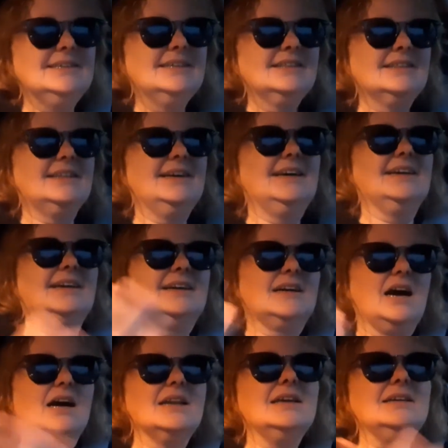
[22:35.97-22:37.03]
like
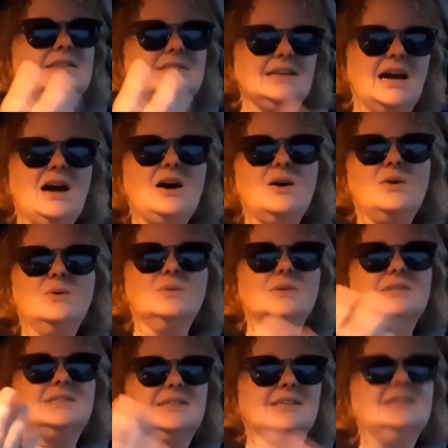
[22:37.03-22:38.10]
cutting down
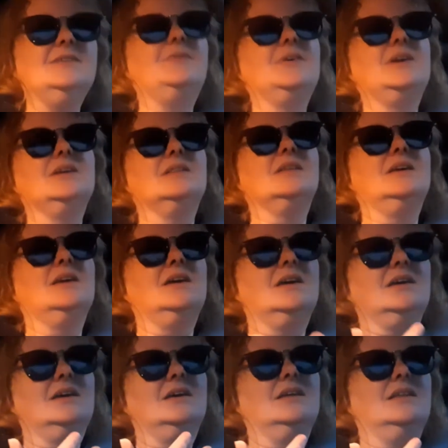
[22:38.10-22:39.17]
significantly
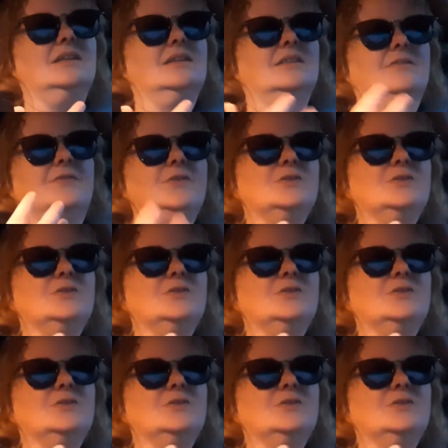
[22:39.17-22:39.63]
in the food